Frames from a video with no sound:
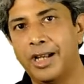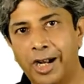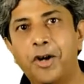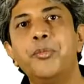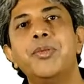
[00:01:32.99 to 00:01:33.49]

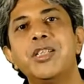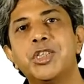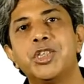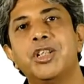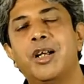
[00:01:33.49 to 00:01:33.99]
how
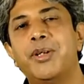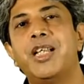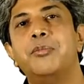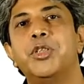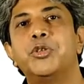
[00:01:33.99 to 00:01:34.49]
much am
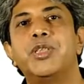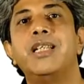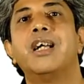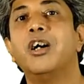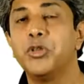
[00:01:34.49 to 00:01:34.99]
I able to
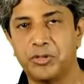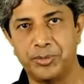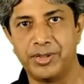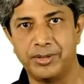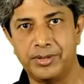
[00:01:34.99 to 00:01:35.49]
take out of the
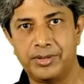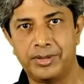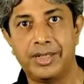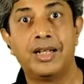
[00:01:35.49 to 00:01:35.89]
business?